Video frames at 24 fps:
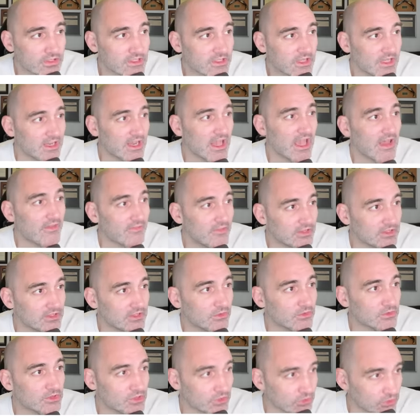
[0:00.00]
than having
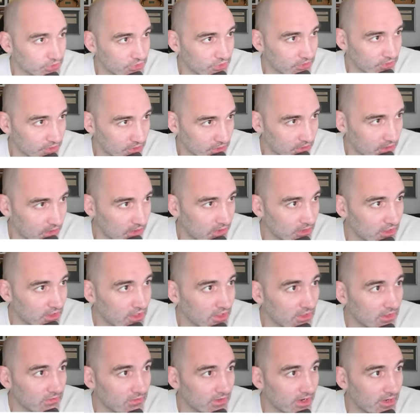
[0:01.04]
no soldier at all,
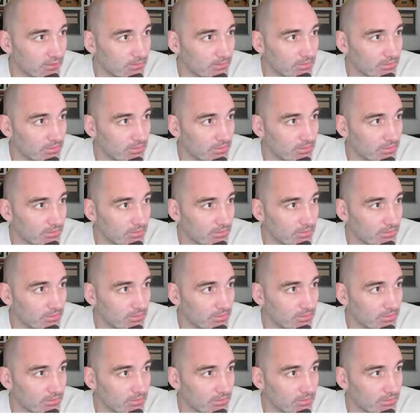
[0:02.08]
right?